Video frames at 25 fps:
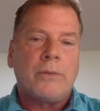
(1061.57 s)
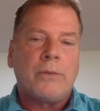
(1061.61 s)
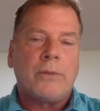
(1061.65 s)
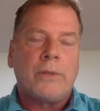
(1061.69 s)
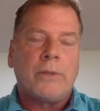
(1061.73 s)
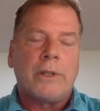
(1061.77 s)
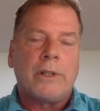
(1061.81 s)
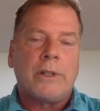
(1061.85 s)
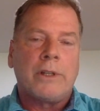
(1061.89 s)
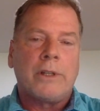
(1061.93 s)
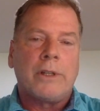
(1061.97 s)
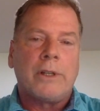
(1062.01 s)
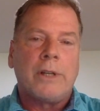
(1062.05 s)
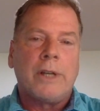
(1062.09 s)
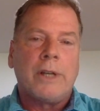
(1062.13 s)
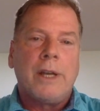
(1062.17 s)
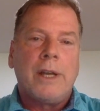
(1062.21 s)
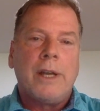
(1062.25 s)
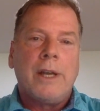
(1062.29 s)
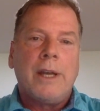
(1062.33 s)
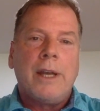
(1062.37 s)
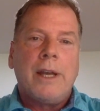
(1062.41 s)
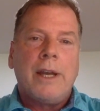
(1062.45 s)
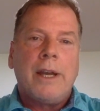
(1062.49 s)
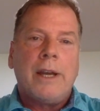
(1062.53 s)
were
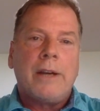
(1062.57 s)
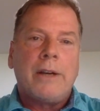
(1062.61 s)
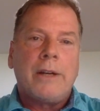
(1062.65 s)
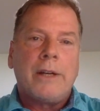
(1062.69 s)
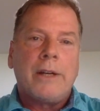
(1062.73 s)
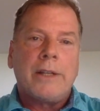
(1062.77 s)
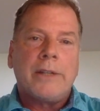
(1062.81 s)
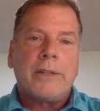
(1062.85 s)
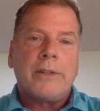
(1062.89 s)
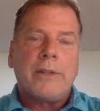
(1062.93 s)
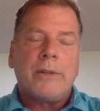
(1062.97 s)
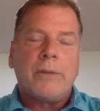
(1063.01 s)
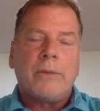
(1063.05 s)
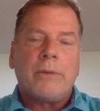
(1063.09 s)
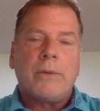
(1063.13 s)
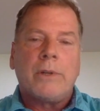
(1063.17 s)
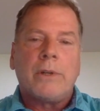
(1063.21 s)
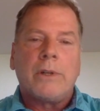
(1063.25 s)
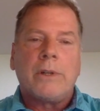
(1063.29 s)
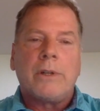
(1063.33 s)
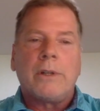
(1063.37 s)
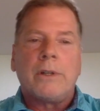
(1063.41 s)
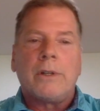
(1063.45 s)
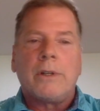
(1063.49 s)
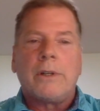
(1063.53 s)
areas that
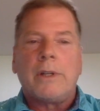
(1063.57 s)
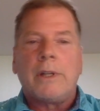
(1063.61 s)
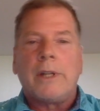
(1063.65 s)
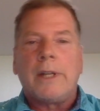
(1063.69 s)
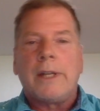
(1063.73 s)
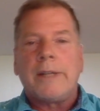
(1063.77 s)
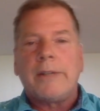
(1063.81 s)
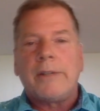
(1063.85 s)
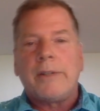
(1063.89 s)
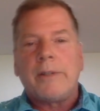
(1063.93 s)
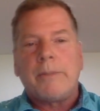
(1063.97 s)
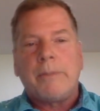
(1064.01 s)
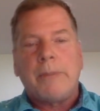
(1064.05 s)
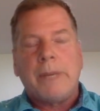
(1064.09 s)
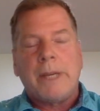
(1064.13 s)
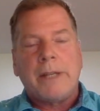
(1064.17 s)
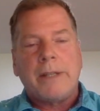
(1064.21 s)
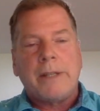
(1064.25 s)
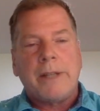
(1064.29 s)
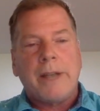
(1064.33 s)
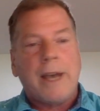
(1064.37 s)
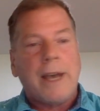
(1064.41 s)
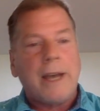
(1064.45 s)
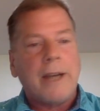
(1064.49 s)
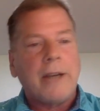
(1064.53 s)
were less
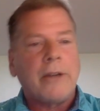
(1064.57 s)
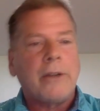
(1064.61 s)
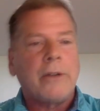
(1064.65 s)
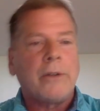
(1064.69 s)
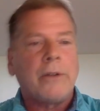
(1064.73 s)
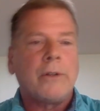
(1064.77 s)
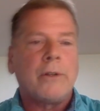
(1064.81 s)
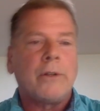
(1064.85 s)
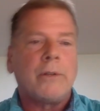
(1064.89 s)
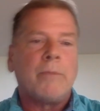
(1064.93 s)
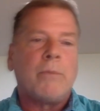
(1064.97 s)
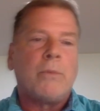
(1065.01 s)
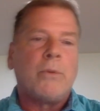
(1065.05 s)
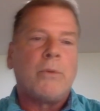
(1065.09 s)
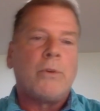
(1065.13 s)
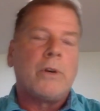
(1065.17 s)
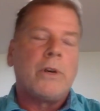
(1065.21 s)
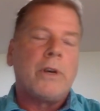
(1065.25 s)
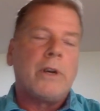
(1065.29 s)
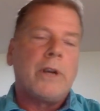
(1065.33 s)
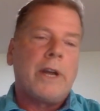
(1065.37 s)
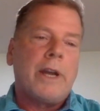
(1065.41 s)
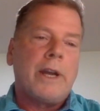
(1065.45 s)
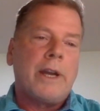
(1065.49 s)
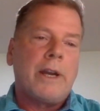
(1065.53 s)
spectacular,
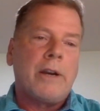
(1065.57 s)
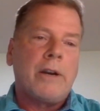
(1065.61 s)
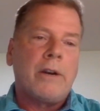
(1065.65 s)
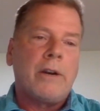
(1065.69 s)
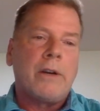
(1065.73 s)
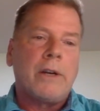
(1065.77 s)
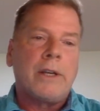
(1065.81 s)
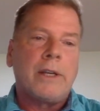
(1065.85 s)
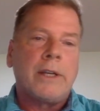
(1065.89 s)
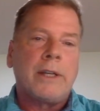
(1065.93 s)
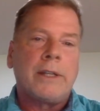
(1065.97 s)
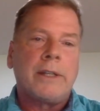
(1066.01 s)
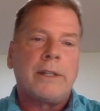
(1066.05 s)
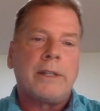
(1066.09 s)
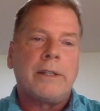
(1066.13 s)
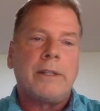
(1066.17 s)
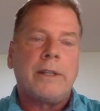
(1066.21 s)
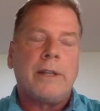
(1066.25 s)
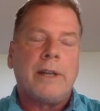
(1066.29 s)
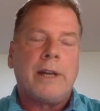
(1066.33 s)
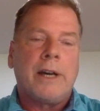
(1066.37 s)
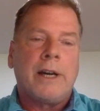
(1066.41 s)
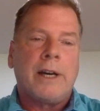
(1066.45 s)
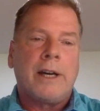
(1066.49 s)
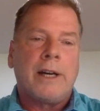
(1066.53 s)
more arid.
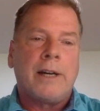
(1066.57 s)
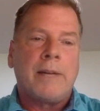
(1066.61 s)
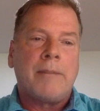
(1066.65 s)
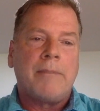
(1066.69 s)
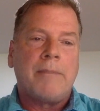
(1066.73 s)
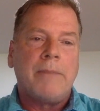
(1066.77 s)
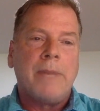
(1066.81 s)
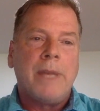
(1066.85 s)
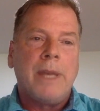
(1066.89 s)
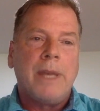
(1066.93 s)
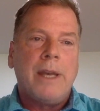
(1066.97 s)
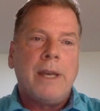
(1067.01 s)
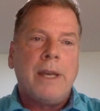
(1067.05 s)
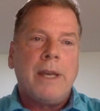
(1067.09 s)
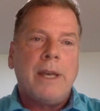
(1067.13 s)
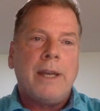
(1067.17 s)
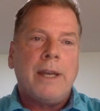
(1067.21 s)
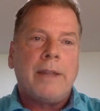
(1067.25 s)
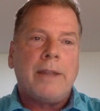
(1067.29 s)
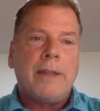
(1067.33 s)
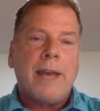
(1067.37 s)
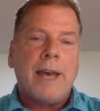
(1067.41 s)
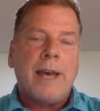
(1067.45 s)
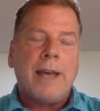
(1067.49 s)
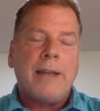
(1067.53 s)

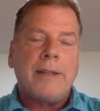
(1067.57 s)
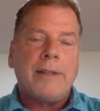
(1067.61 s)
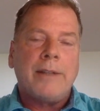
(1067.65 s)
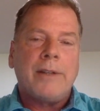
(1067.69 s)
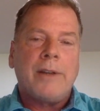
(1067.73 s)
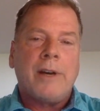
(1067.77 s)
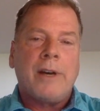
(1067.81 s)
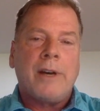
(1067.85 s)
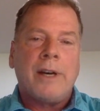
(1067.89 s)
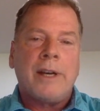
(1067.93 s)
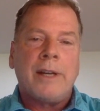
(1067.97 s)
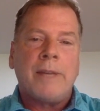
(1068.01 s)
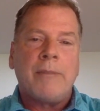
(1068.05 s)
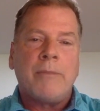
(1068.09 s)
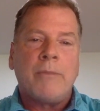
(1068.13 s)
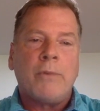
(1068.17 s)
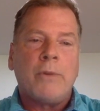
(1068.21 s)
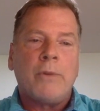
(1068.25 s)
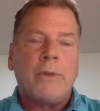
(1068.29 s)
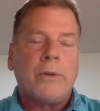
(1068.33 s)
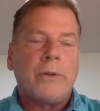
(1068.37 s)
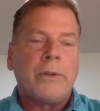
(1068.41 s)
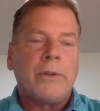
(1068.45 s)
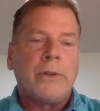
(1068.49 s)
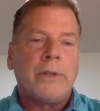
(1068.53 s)
At that time,
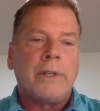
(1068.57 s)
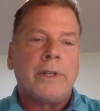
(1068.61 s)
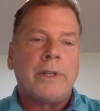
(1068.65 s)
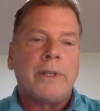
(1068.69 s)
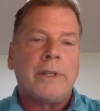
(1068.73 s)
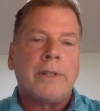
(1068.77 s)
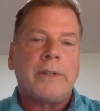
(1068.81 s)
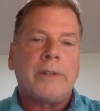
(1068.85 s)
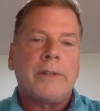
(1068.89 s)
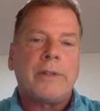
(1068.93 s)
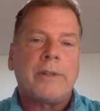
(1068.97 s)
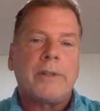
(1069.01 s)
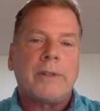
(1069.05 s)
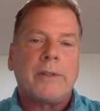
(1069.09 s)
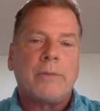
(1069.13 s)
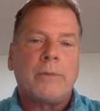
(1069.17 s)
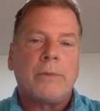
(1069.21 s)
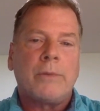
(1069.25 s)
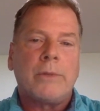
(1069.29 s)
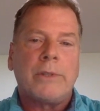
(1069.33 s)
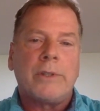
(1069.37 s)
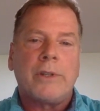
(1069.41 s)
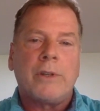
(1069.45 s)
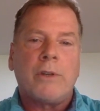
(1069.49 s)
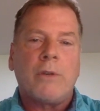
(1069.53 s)
wilderness
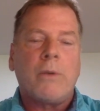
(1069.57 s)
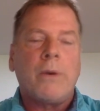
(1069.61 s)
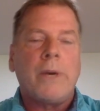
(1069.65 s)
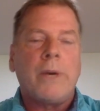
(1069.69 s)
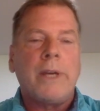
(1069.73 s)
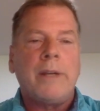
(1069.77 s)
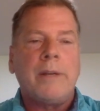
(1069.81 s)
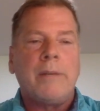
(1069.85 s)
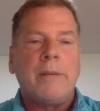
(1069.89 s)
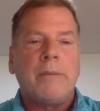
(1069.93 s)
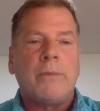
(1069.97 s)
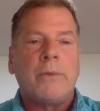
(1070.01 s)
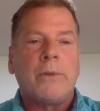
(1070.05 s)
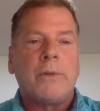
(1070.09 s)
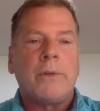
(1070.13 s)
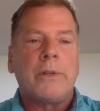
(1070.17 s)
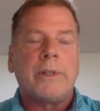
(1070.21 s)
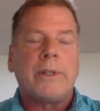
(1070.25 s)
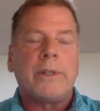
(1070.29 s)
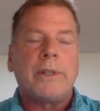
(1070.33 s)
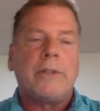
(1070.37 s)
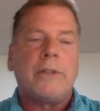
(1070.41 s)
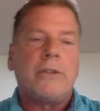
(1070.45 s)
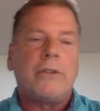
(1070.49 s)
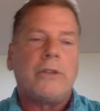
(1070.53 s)
was equated more
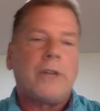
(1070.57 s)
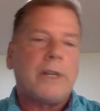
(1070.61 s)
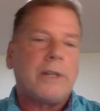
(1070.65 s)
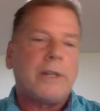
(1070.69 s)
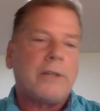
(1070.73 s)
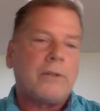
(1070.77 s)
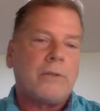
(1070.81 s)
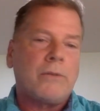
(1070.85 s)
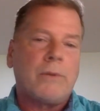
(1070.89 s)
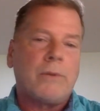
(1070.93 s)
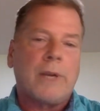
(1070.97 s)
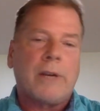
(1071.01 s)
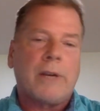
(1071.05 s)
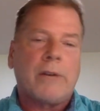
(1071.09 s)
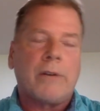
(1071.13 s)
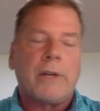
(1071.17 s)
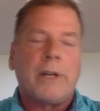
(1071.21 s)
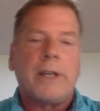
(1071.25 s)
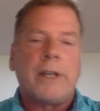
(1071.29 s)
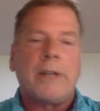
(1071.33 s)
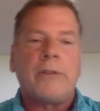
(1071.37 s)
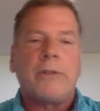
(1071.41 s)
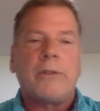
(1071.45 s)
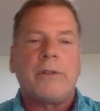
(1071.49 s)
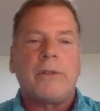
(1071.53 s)
to just
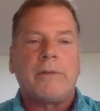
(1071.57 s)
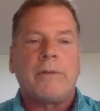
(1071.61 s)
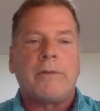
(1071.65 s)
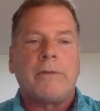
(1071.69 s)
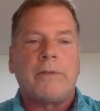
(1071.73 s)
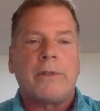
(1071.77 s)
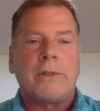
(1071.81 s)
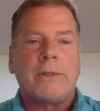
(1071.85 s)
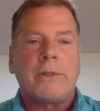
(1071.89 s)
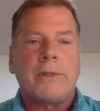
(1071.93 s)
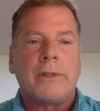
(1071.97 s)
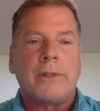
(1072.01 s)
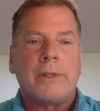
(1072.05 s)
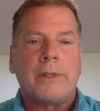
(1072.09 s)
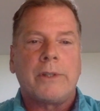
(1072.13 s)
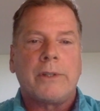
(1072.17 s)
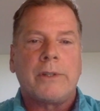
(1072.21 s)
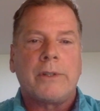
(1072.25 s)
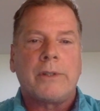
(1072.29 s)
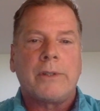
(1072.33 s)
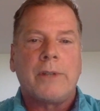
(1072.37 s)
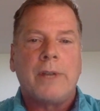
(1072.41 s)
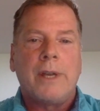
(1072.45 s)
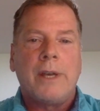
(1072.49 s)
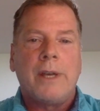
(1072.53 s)
recreation
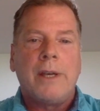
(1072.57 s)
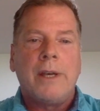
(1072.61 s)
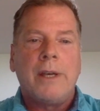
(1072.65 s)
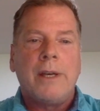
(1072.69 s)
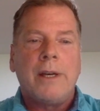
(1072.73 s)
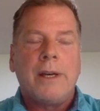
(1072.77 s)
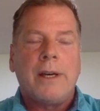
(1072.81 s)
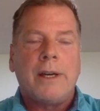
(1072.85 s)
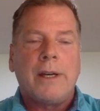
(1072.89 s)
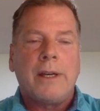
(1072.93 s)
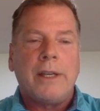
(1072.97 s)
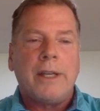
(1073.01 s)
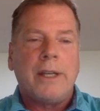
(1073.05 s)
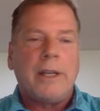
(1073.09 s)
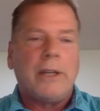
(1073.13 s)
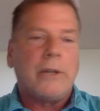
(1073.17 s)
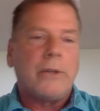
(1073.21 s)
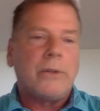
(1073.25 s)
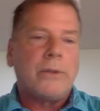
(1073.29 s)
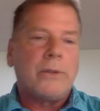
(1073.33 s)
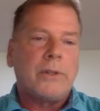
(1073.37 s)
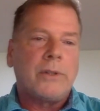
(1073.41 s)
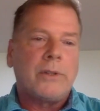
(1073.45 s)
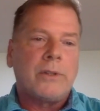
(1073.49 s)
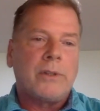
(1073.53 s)
versus
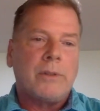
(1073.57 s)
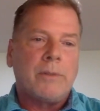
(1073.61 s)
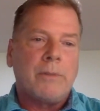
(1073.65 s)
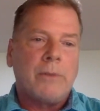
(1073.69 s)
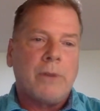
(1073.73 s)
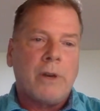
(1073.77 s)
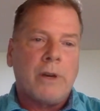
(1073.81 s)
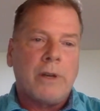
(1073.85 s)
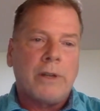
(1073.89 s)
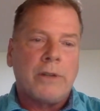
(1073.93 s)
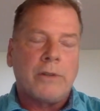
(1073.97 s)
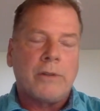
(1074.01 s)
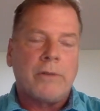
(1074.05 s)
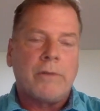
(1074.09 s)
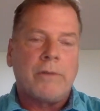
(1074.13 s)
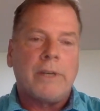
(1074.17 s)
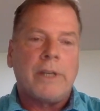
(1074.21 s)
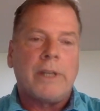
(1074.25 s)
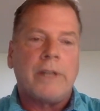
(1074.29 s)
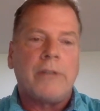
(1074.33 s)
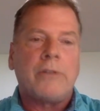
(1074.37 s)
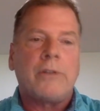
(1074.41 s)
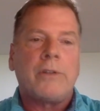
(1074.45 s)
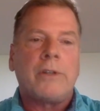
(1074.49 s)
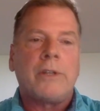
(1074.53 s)
ecosystem
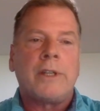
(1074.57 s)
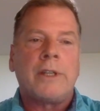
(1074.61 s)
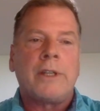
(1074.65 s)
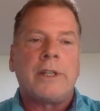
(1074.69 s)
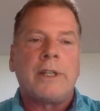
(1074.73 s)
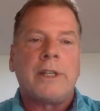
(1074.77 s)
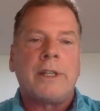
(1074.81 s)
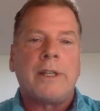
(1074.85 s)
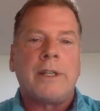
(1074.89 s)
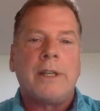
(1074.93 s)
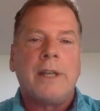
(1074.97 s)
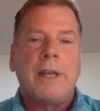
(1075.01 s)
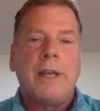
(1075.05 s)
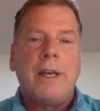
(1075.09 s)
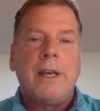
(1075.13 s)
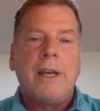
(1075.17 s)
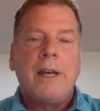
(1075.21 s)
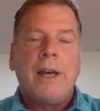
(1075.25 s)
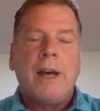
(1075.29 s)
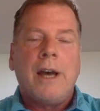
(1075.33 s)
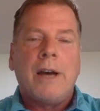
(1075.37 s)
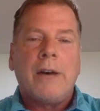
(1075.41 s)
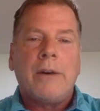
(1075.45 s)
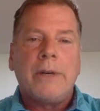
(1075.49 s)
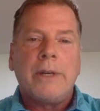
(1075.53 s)
conservation. And
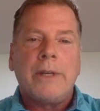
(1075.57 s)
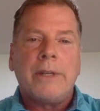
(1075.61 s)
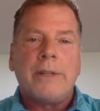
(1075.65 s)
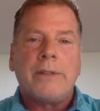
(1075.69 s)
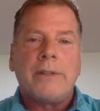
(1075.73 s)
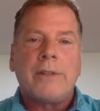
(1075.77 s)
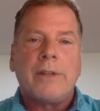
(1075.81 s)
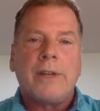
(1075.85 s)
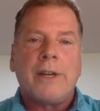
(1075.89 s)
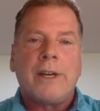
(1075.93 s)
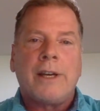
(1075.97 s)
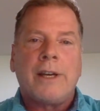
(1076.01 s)
I always